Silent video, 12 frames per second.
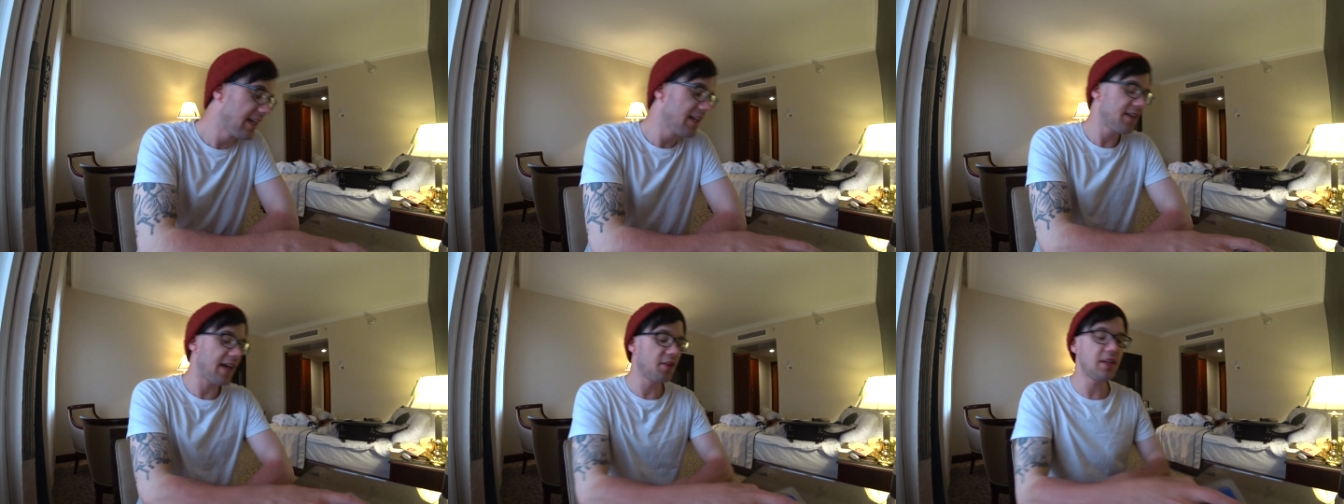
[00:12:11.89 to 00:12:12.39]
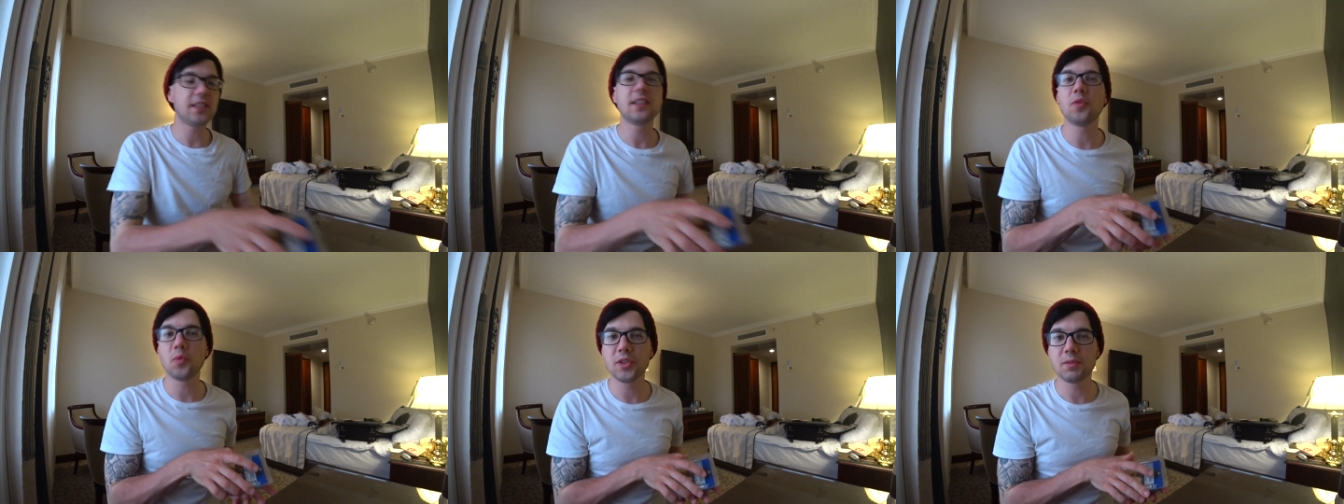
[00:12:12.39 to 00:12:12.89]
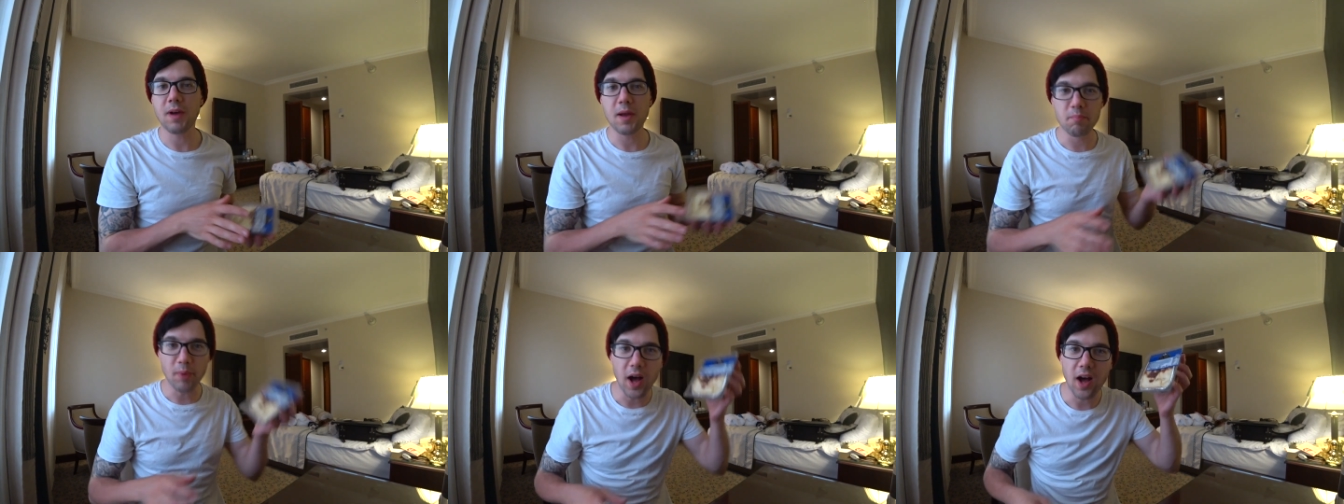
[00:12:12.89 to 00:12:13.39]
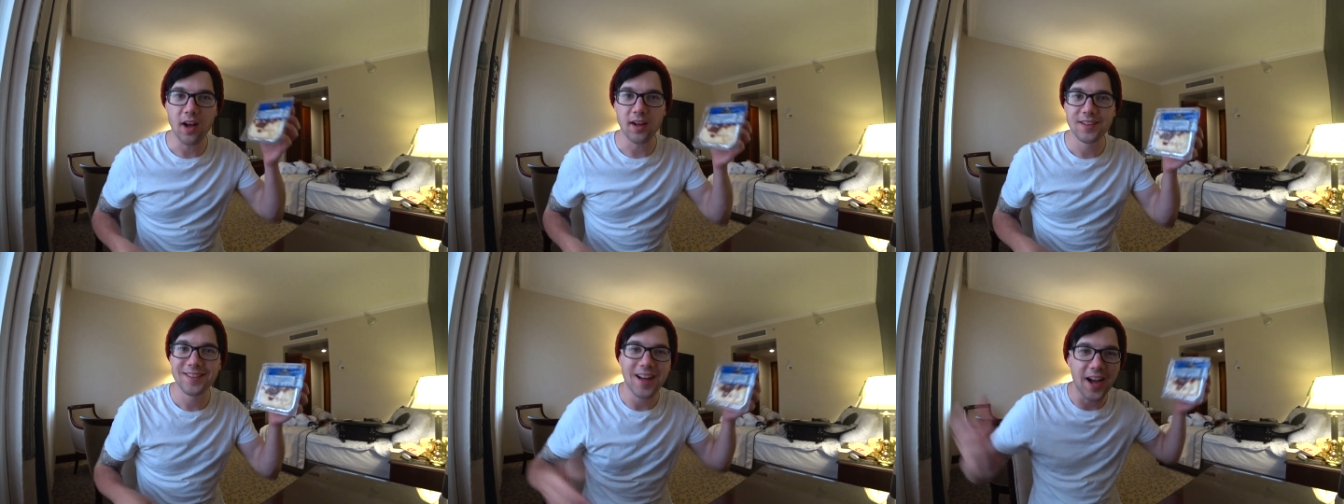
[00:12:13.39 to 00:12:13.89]
Now, this was my
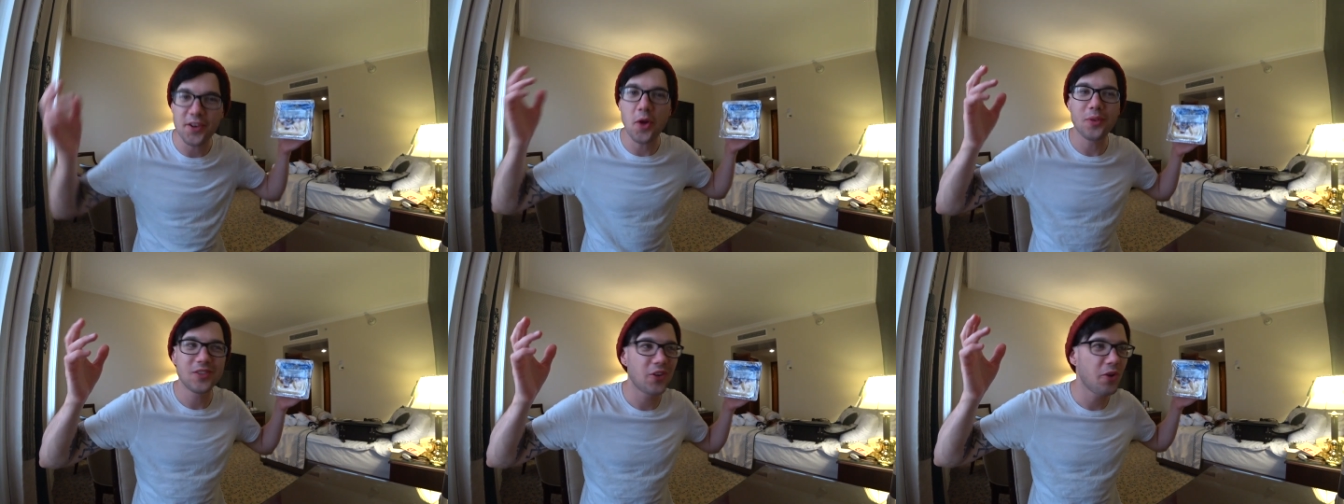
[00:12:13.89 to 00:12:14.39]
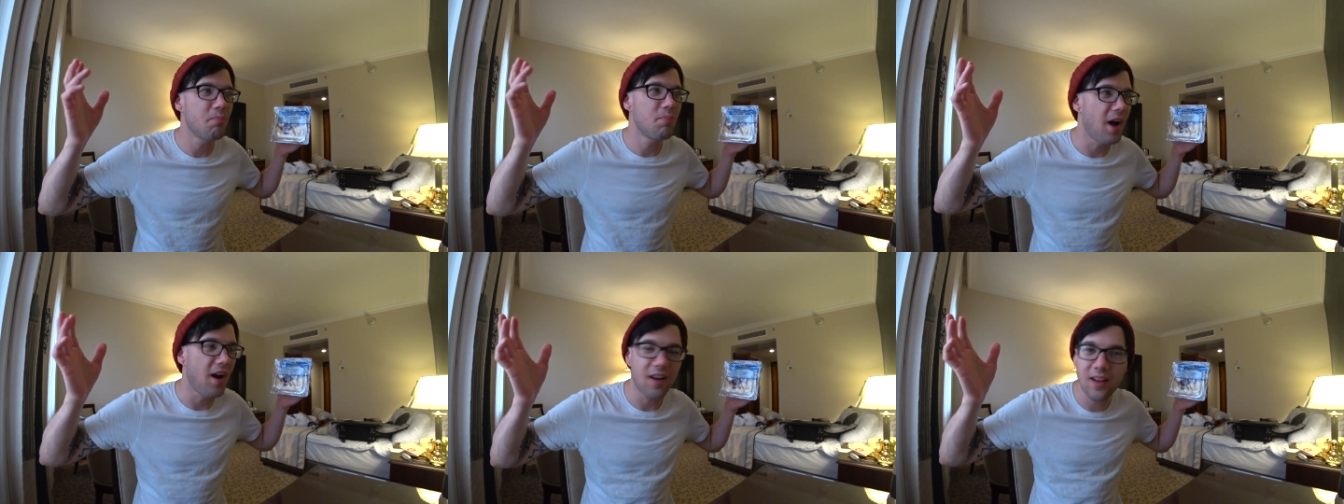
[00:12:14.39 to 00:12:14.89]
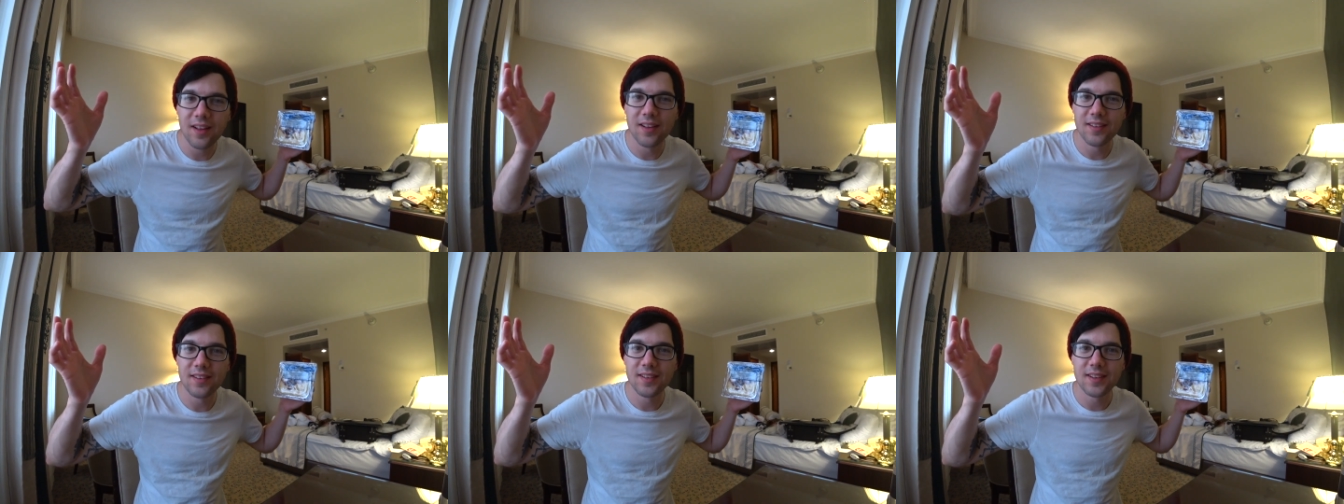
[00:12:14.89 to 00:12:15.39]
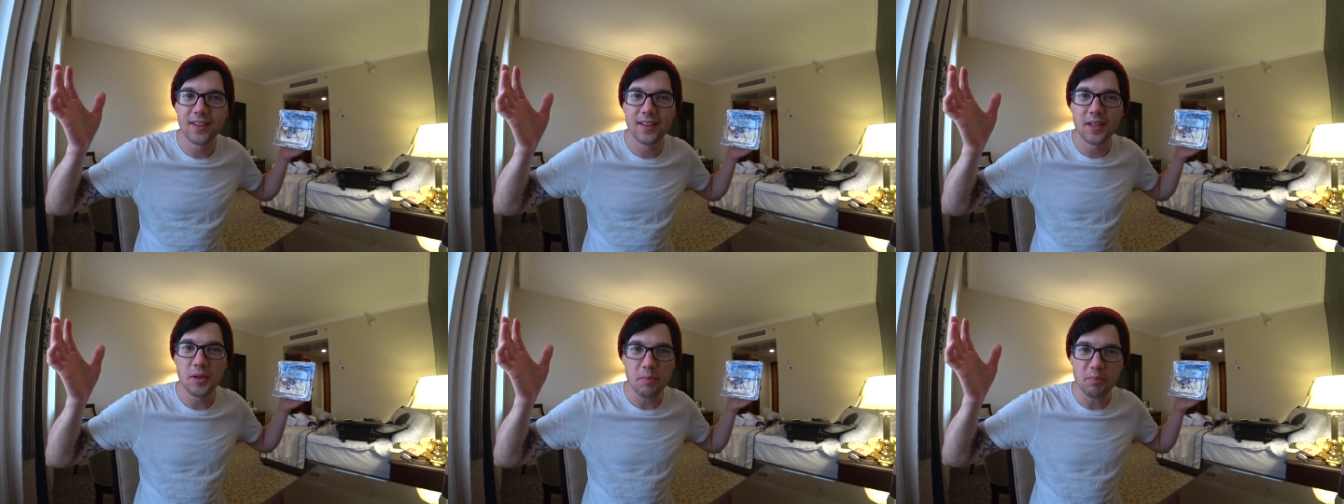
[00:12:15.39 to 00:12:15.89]
bar. I know it's not a bar,
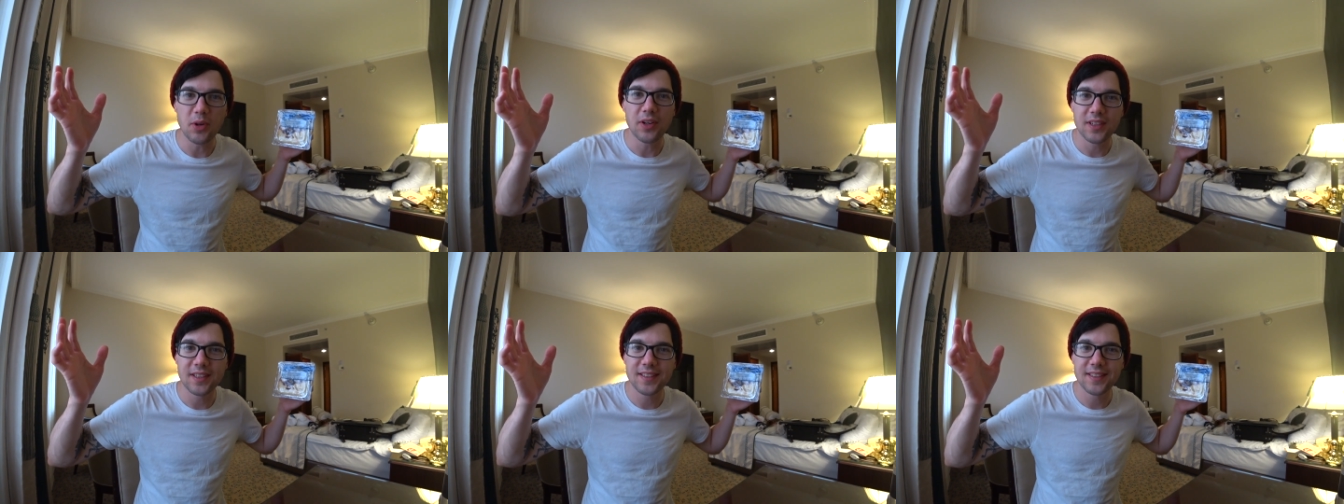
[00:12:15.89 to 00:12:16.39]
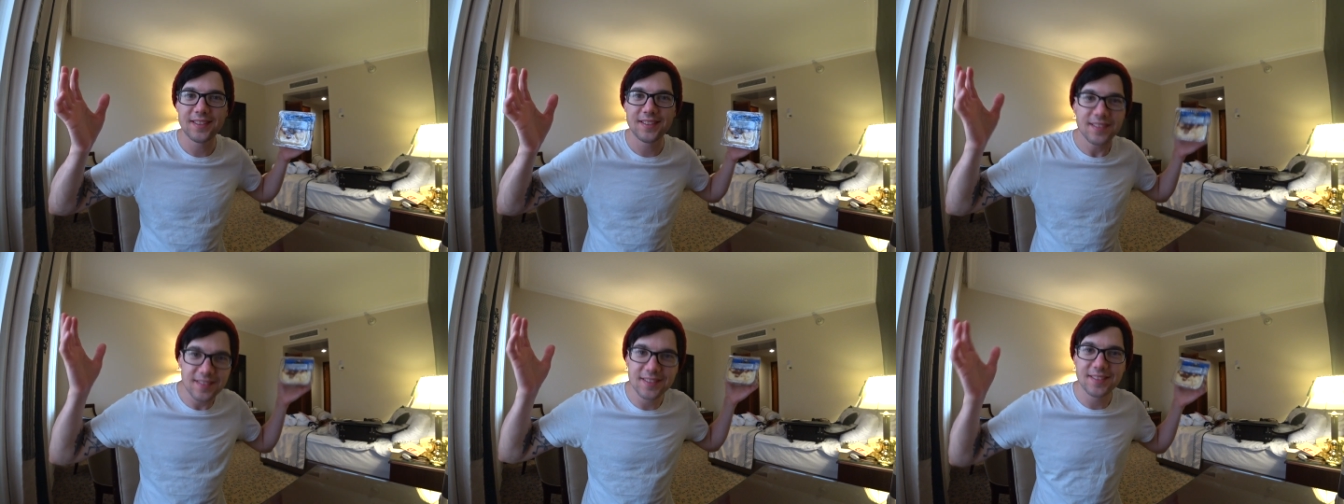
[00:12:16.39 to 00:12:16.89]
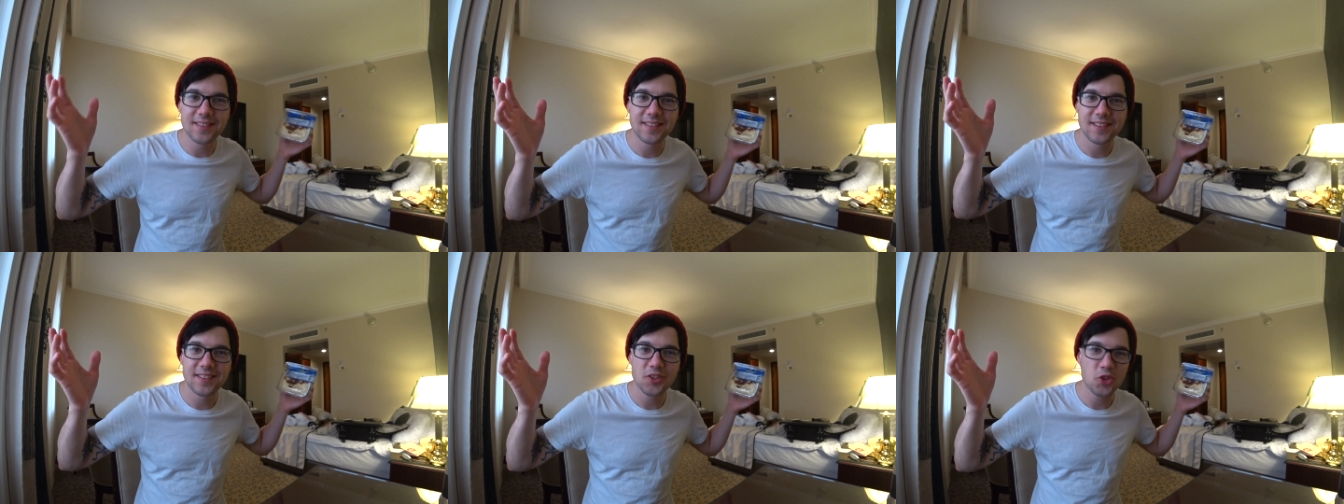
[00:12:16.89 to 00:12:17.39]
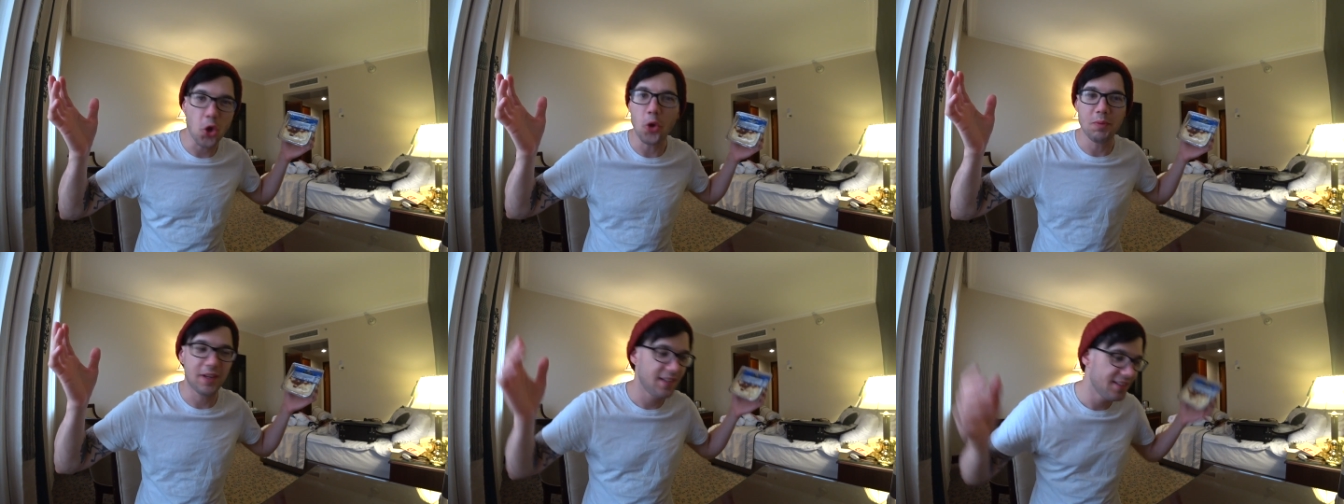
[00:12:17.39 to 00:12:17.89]
but so
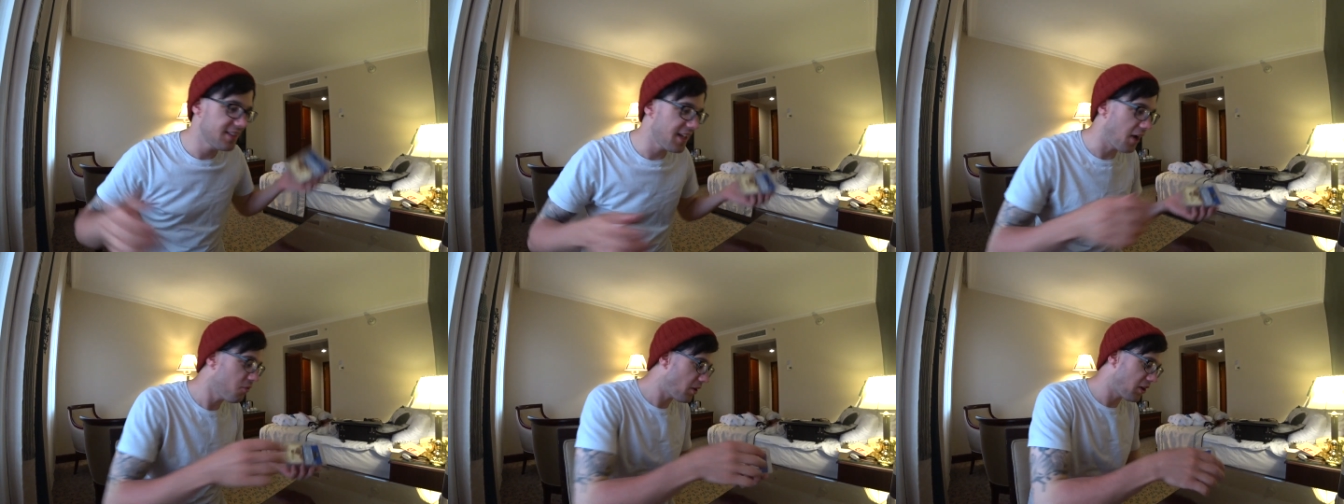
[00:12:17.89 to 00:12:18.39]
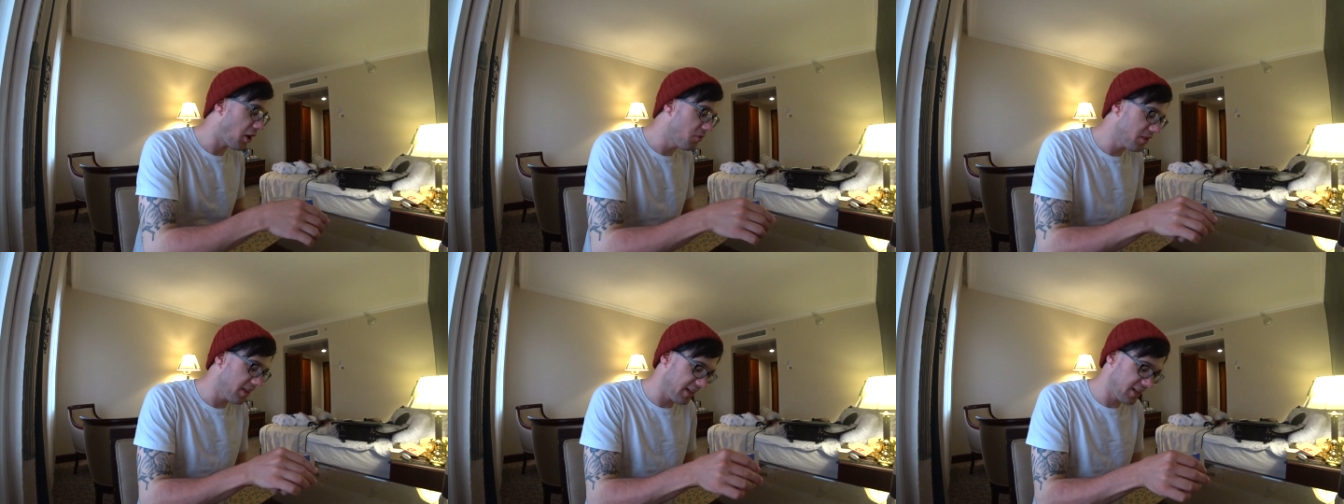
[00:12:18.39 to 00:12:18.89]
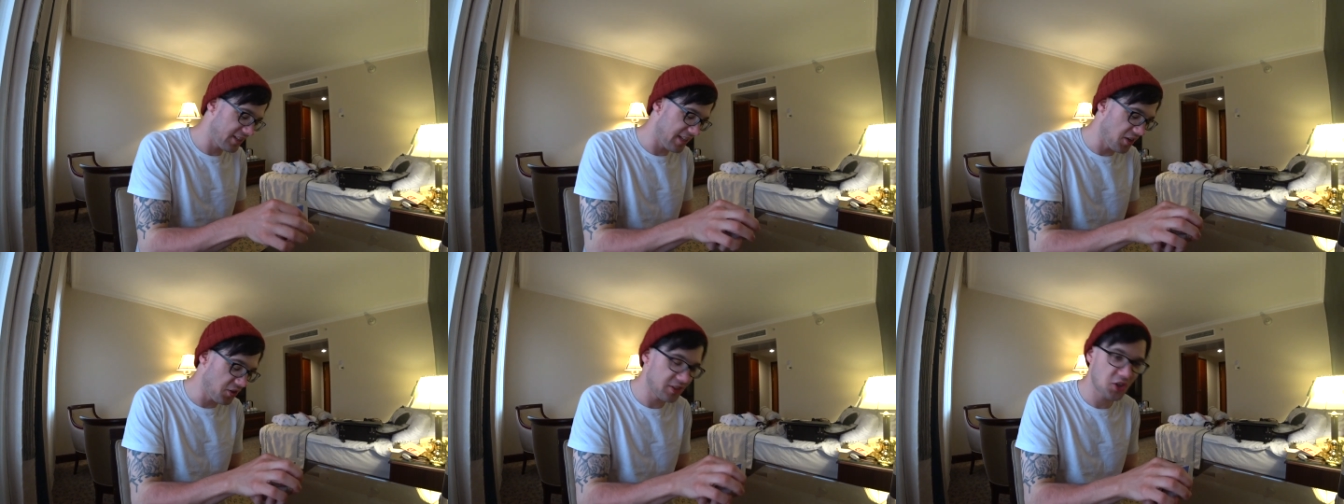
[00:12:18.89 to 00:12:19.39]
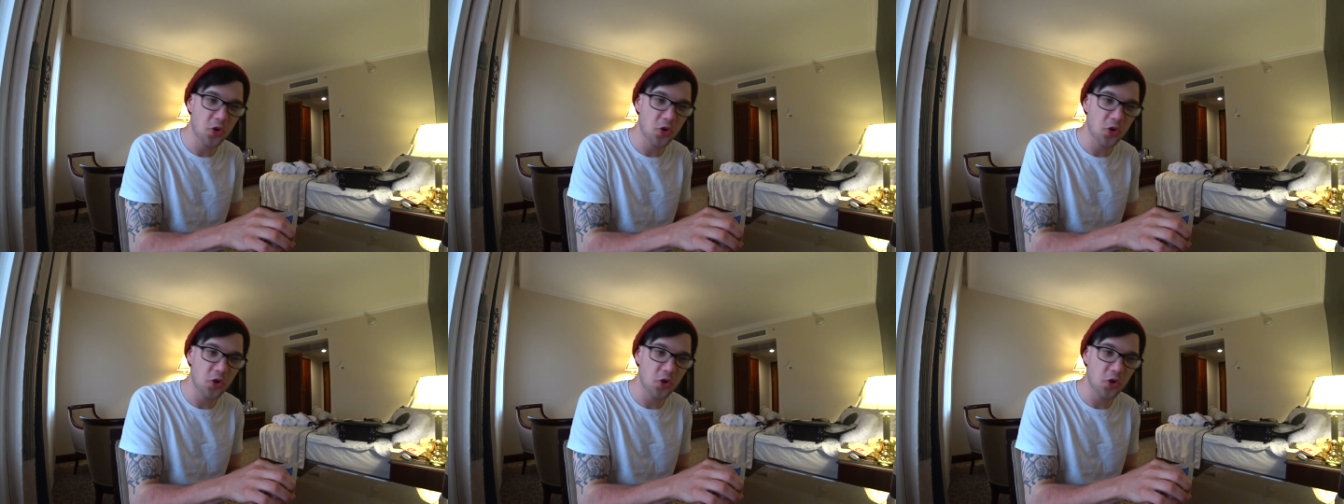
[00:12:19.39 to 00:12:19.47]
me. I'm gone with it because it looked